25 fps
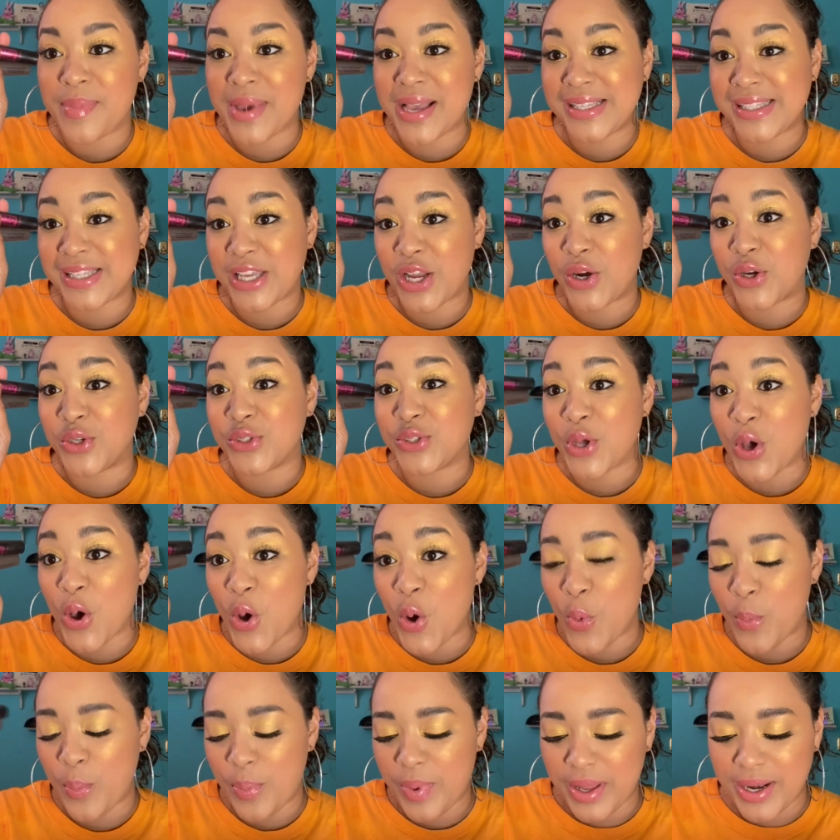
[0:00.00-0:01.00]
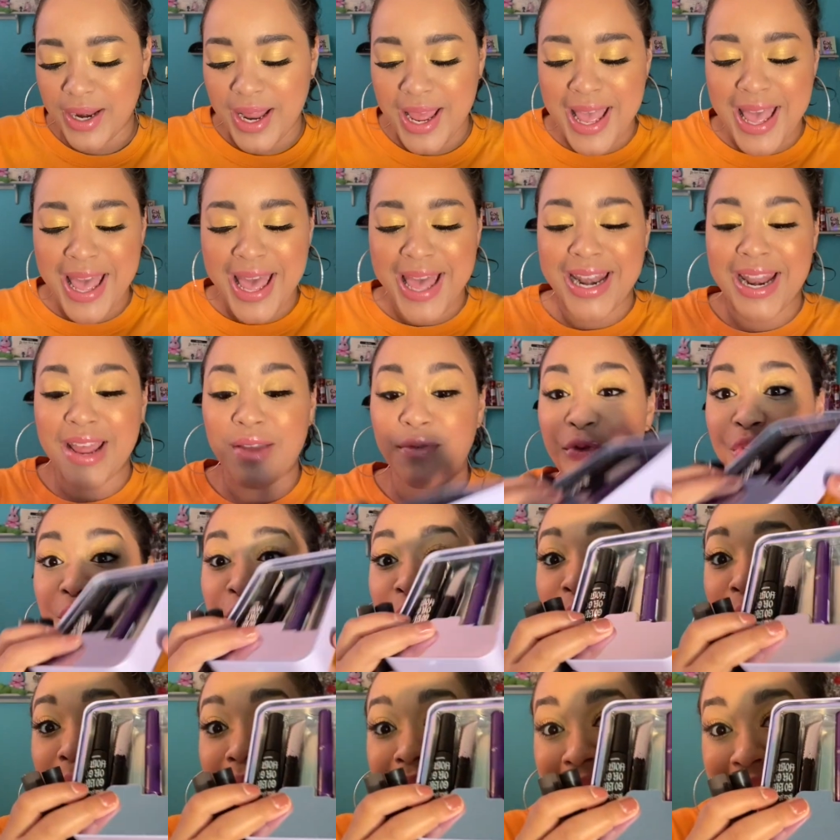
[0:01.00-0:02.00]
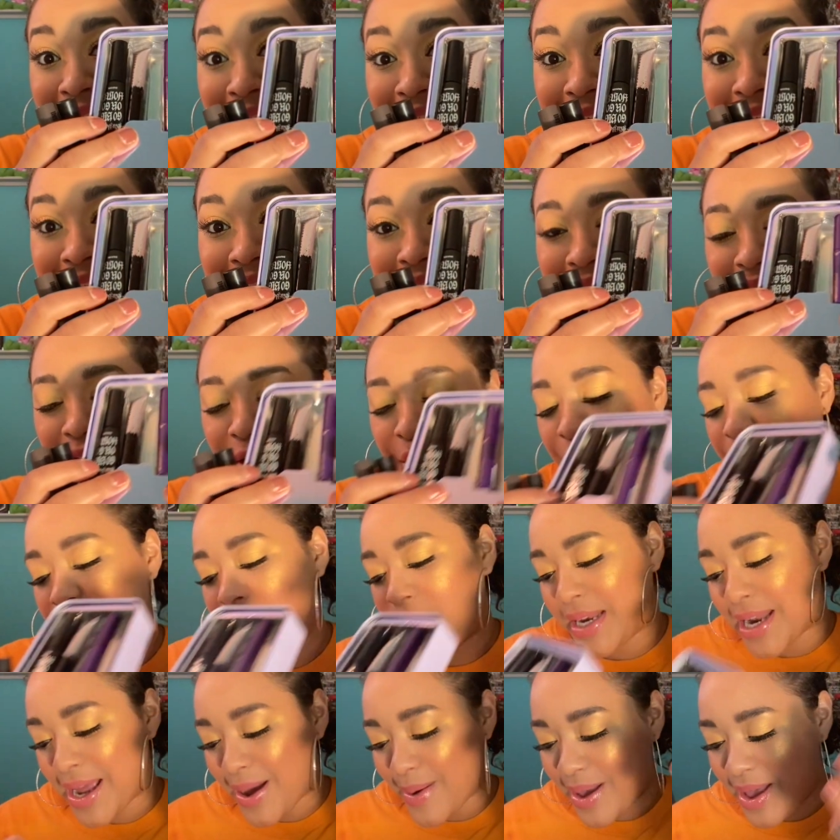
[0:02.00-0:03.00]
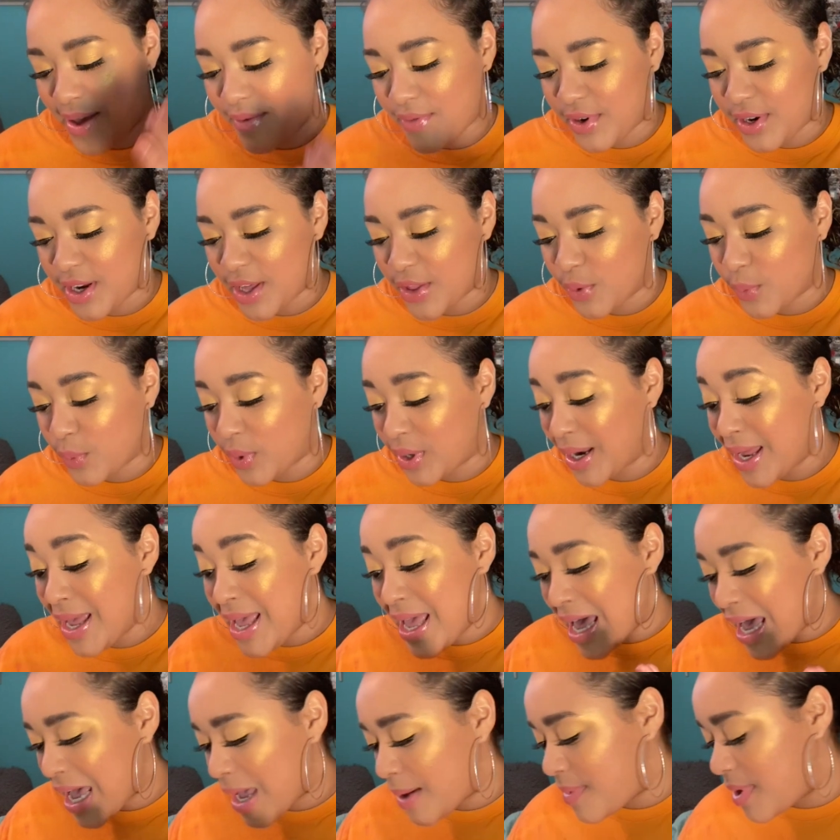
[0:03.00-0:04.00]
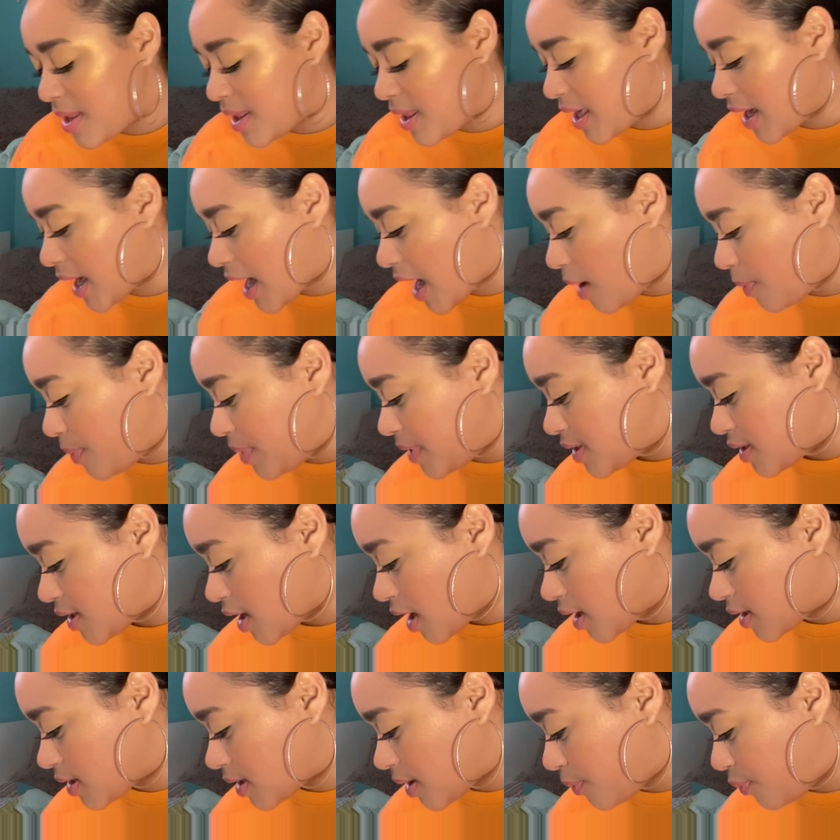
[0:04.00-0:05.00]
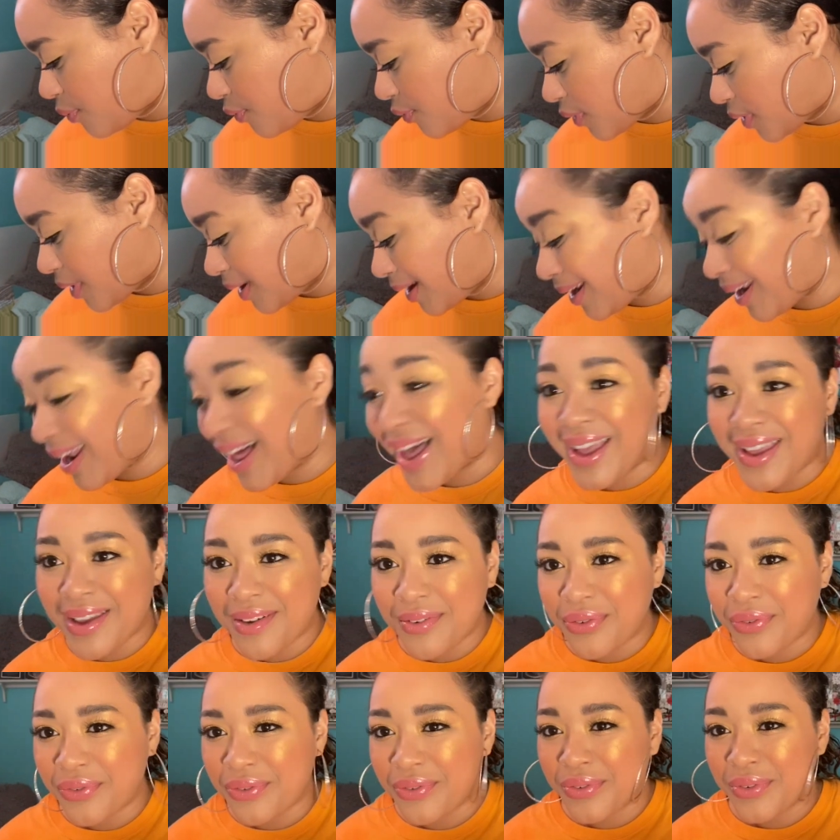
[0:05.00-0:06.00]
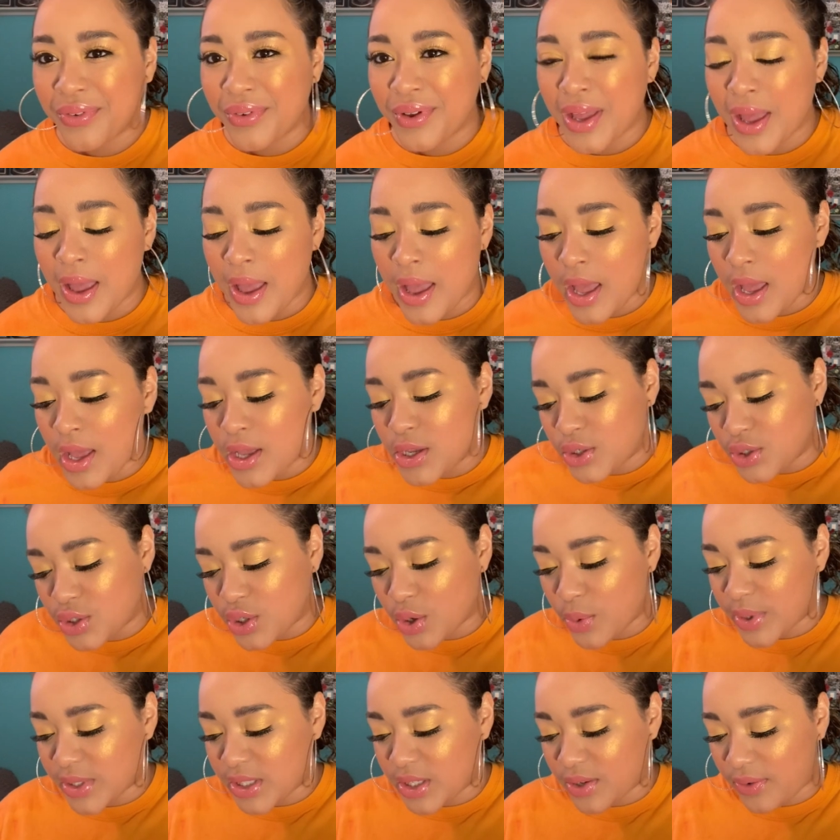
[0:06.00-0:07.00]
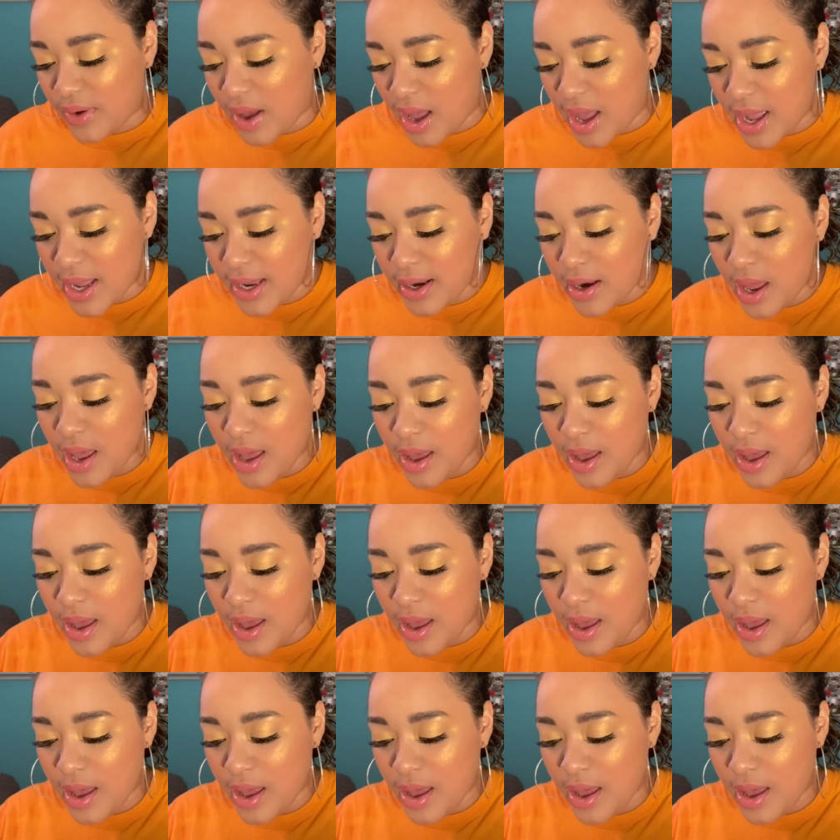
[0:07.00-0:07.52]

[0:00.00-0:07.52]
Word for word: mascaras open, and I have three in here, and now I have another one. I mean, like, I'll be stocked up for life so it's fine